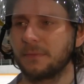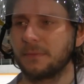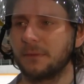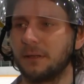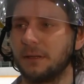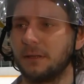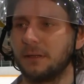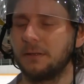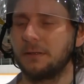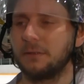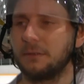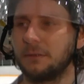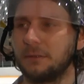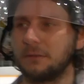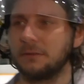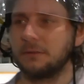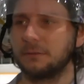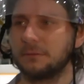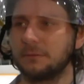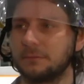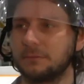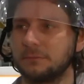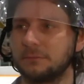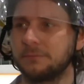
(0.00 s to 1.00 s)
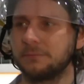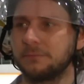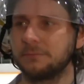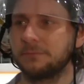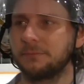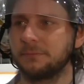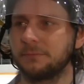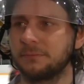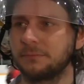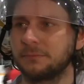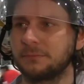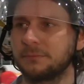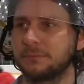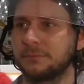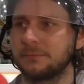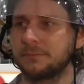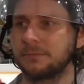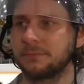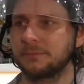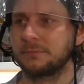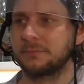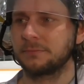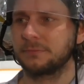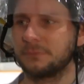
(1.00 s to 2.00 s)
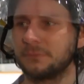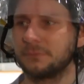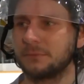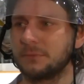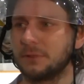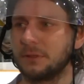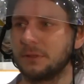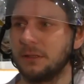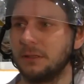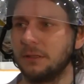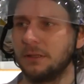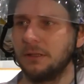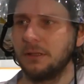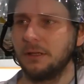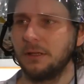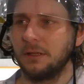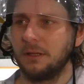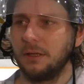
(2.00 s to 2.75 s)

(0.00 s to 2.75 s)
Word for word: You're in full training. Uh, how does it feel to be back now?